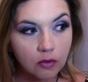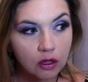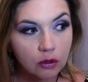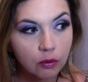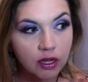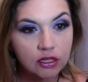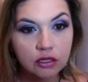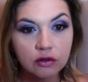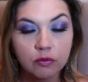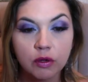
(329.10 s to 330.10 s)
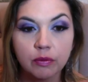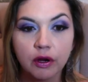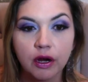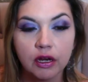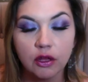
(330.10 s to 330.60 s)
you enter in one
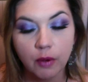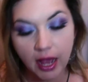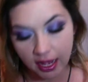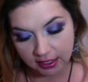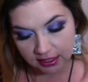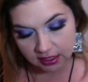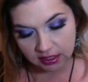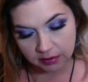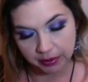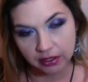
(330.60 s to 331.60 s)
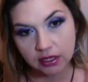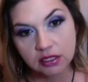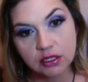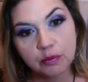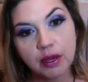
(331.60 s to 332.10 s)
part, you ask the
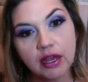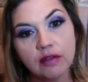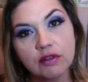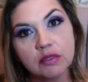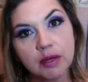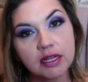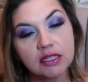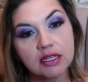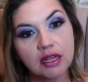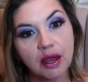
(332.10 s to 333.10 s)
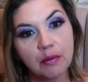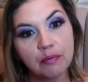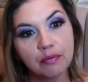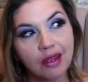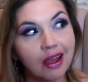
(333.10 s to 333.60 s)
spirits, you pay respects to
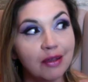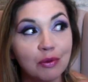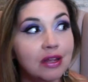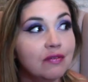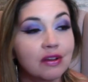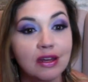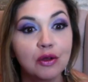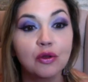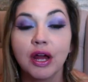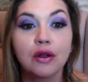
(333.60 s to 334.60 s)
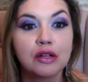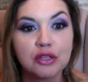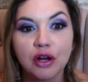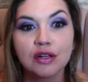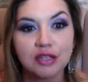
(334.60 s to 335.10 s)
them. I would even kneel down and
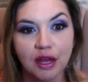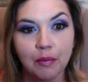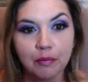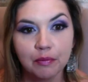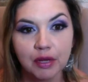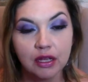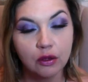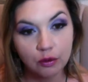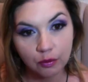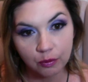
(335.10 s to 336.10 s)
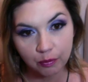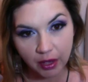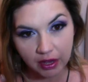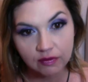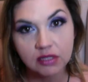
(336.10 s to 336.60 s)
talk to them, but you
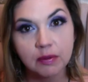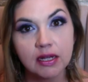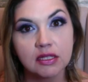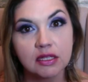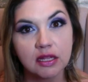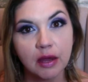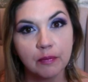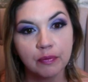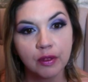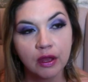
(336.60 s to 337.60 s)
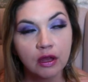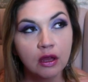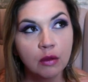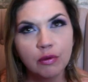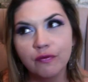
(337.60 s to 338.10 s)
pay respects to them.
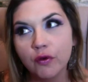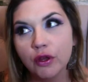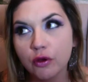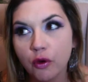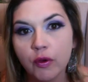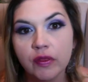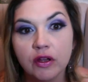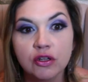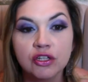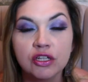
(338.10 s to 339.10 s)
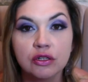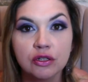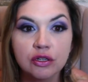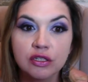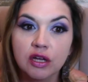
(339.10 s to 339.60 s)
Before you go in there, shield
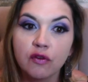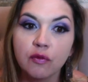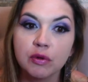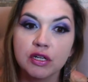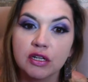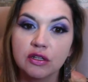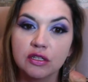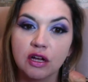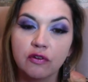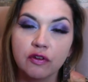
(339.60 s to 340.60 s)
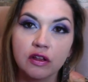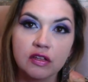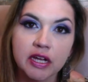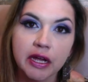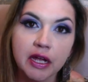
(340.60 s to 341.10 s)
yourself and protect yourself and
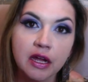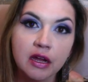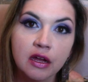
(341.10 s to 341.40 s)
say,